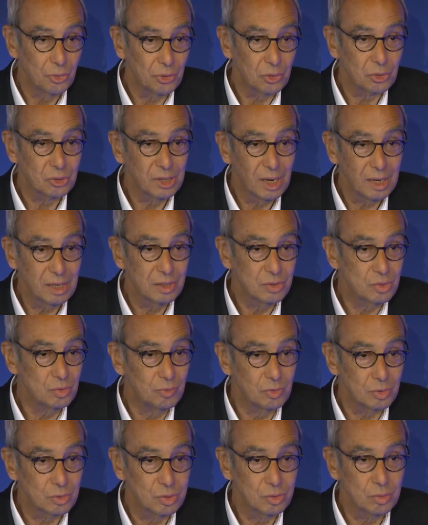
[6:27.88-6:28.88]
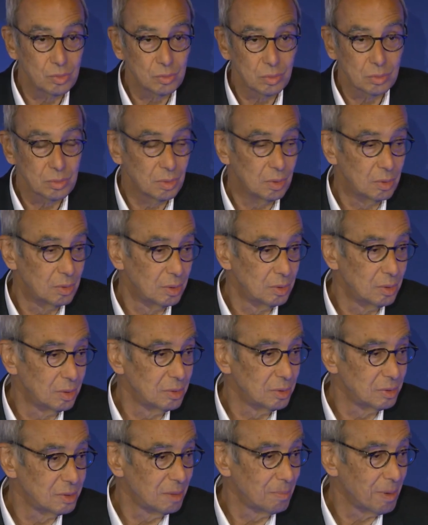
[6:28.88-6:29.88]
are a burden on the
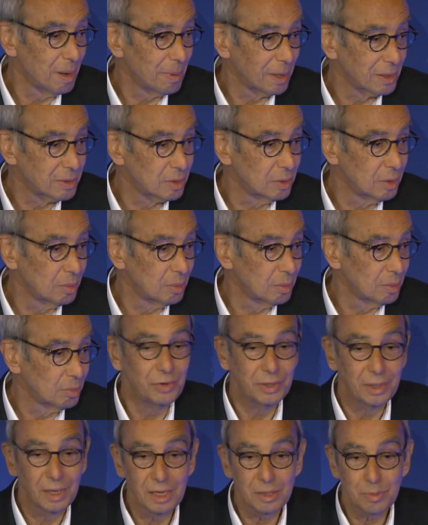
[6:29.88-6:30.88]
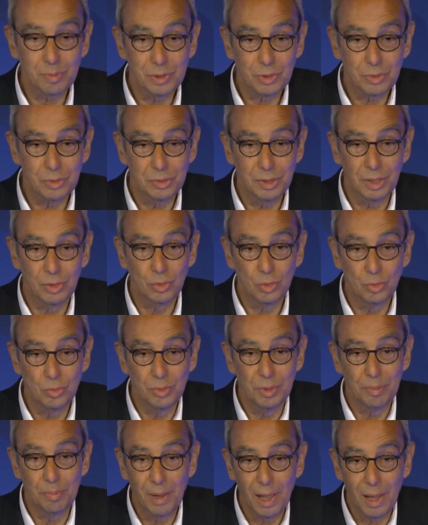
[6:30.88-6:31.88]
state
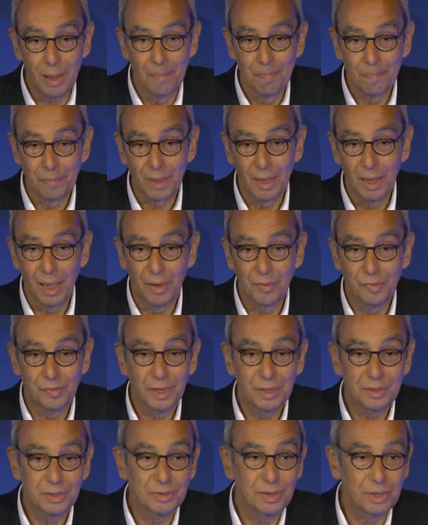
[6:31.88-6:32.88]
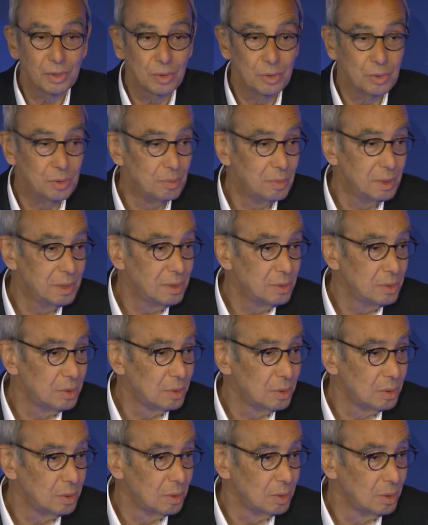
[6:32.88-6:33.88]
funding. And it's not that
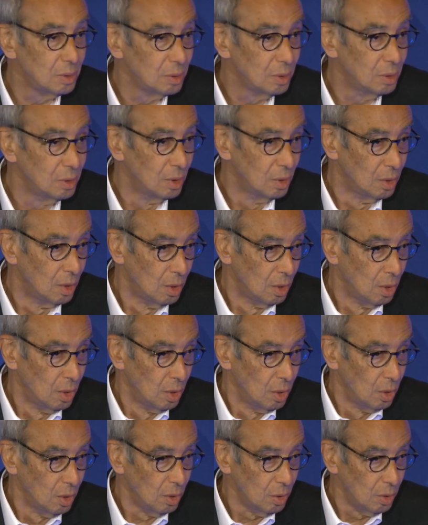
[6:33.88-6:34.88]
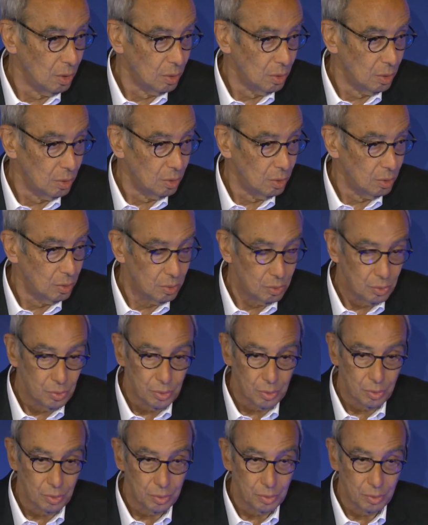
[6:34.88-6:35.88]
it lead to
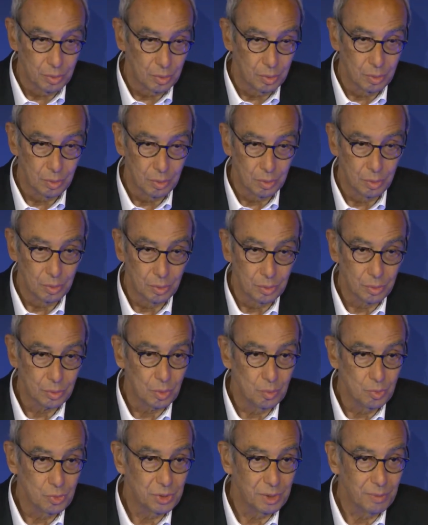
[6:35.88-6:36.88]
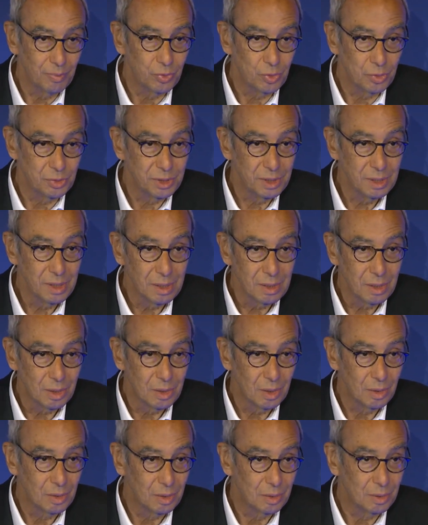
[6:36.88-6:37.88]
greater economies. I mean, you're
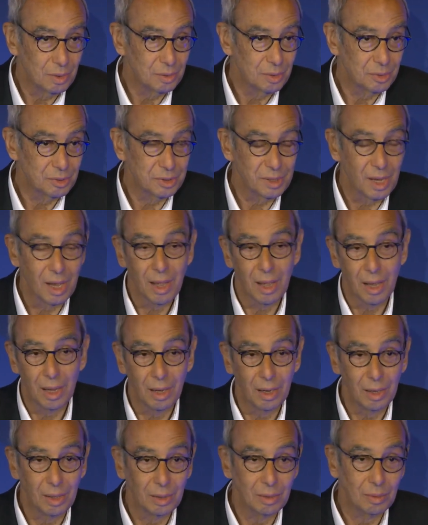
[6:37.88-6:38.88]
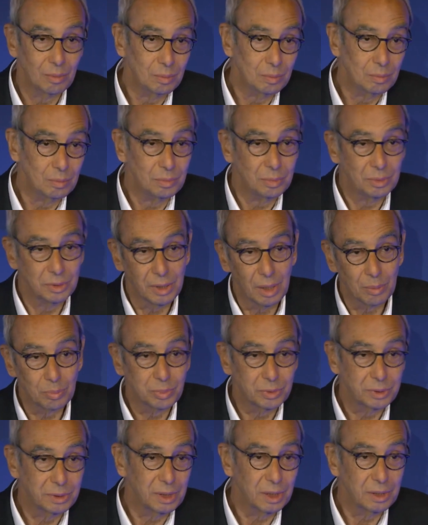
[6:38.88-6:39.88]
not saving fossil
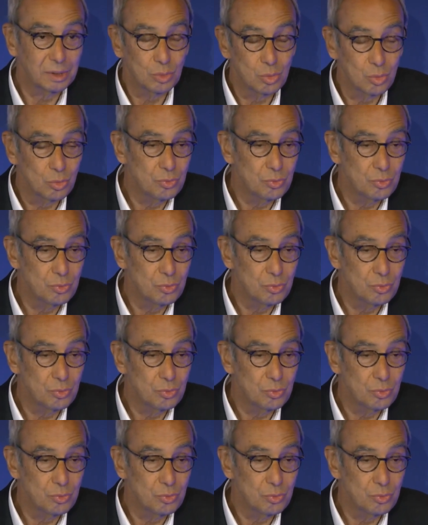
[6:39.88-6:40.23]
fuels.